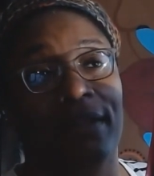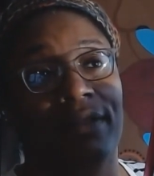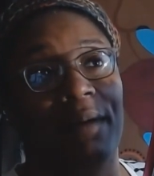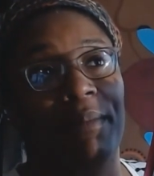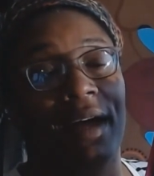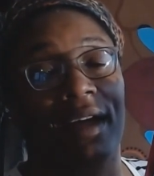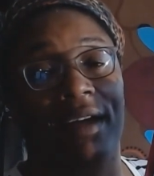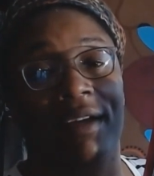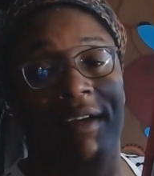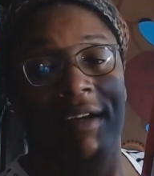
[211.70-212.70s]
that
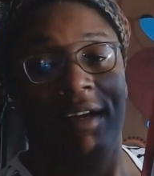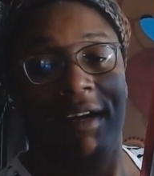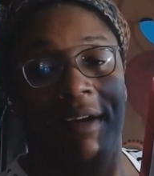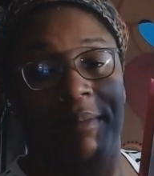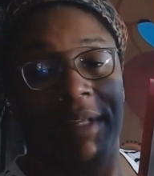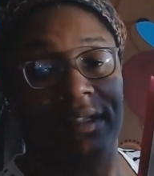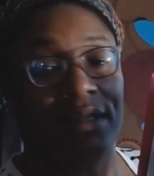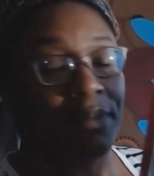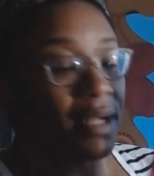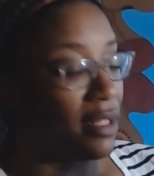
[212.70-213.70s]
that
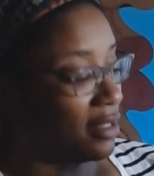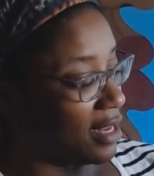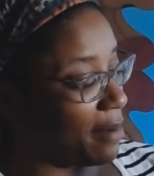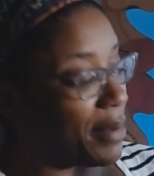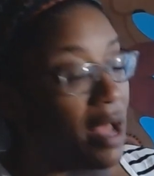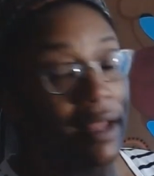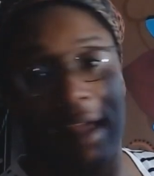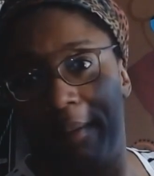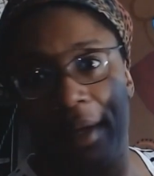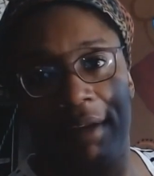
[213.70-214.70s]
something that I bought
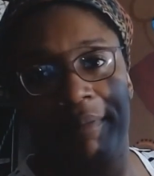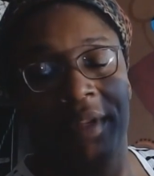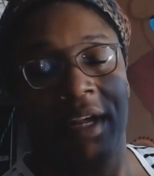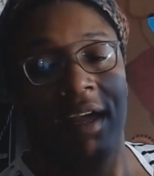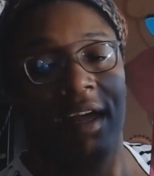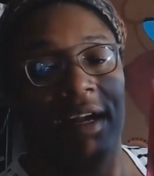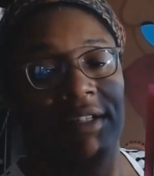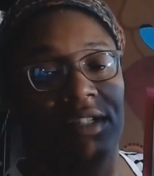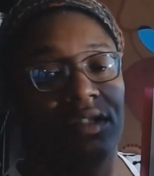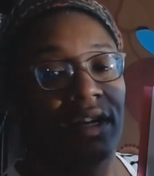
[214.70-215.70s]
came in, and I
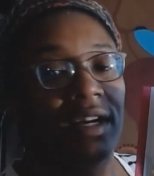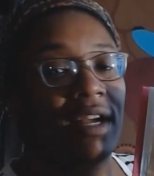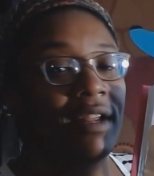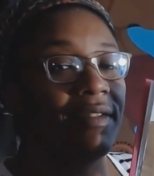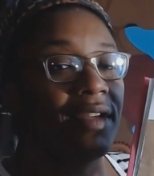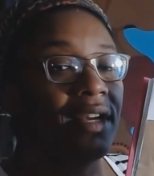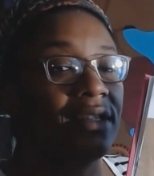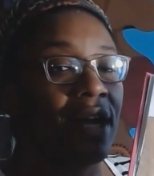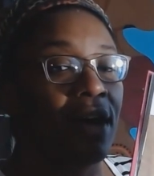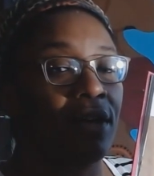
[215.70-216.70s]
just start cutting things
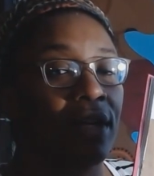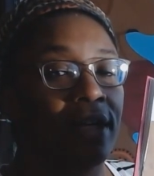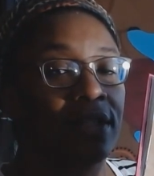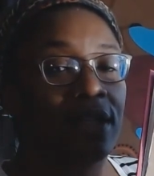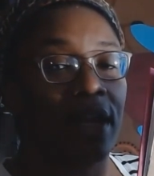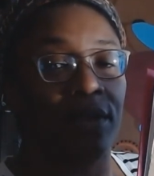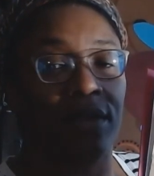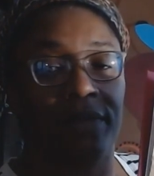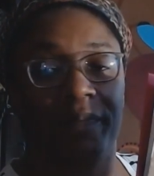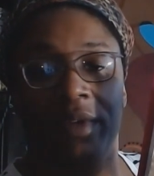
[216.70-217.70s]
out. Last night
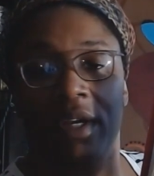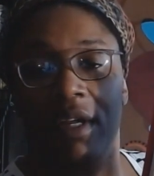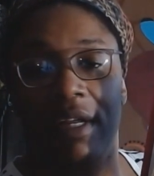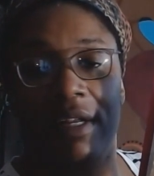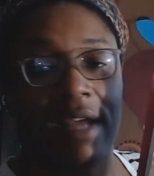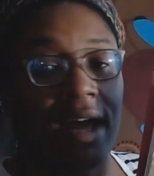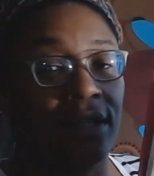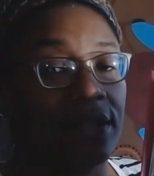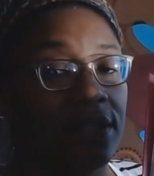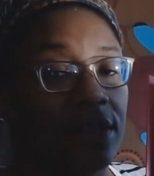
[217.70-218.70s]
in
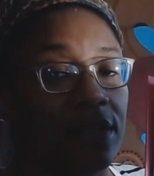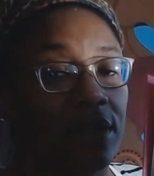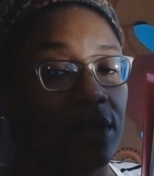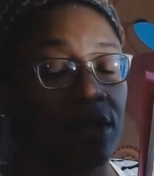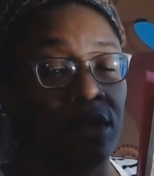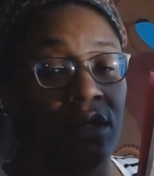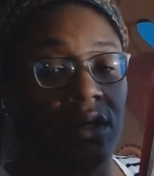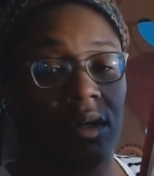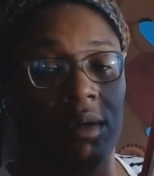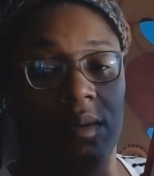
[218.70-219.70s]
Dallas,
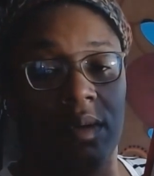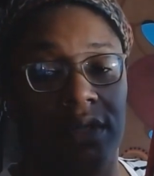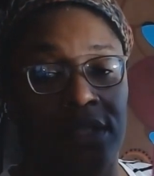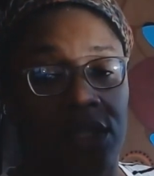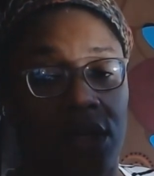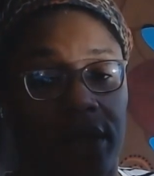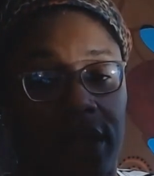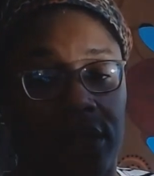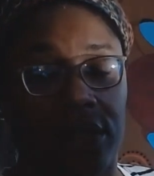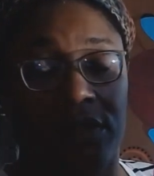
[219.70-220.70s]
I was
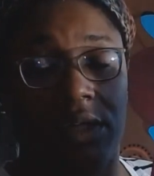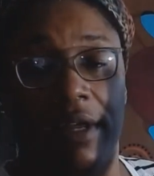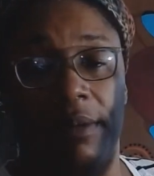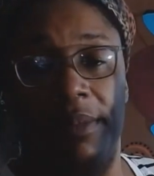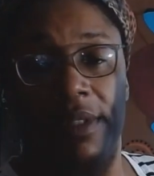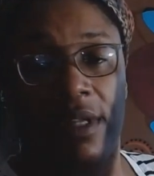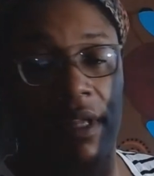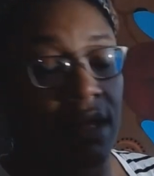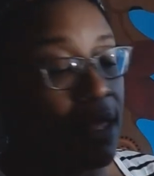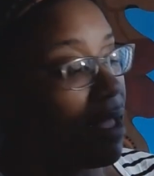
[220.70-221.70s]
talking to James,
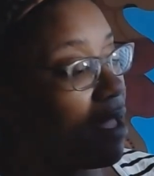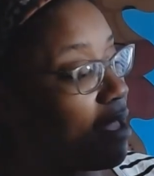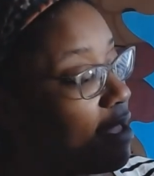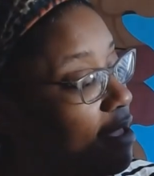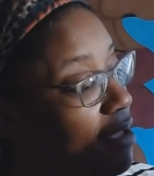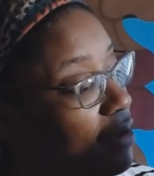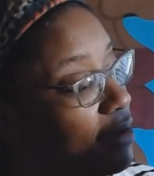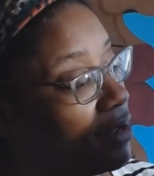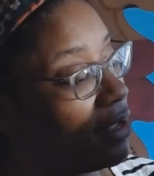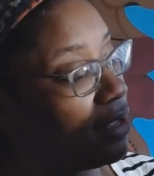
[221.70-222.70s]

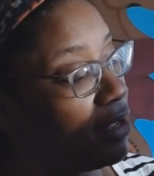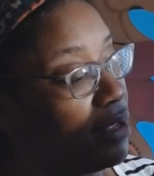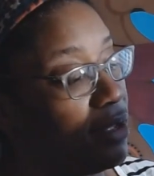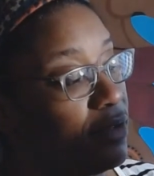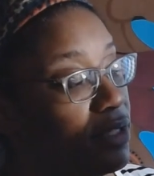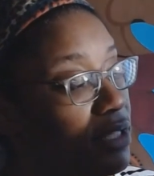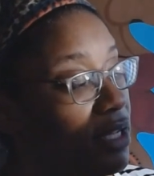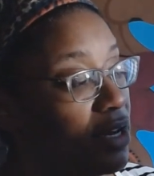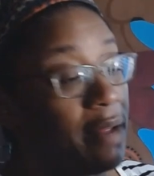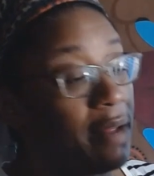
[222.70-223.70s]
and
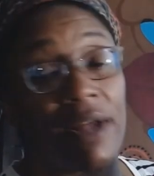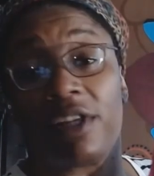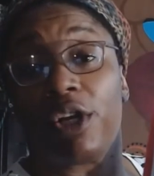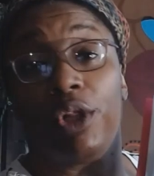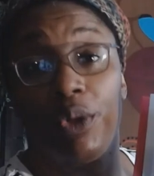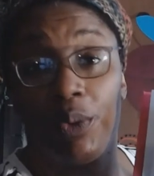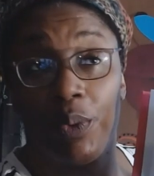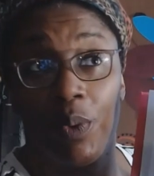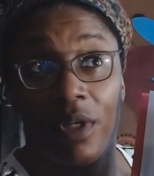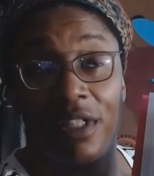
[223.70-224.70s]
I bought the
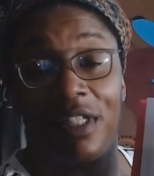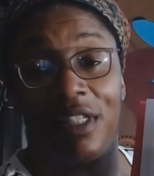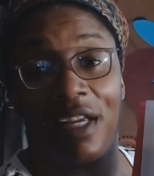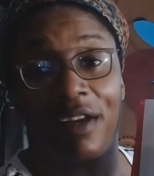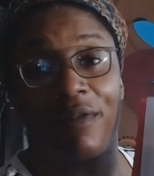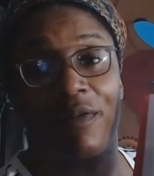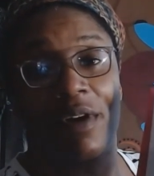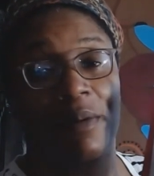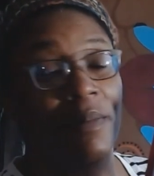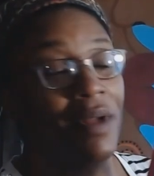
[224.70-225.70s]
glue stick
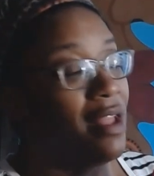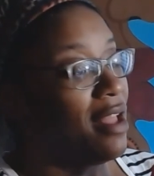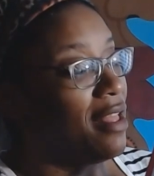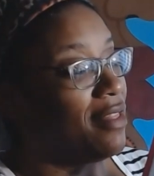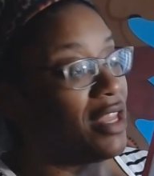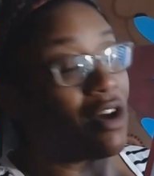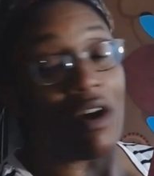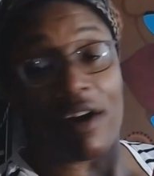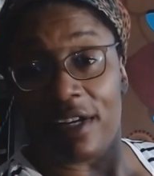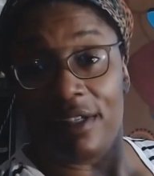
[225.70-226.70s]
from the
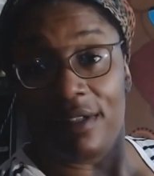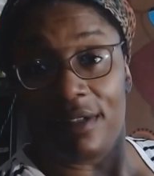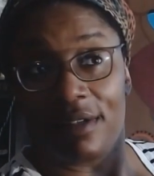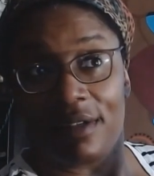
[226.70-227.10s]
artist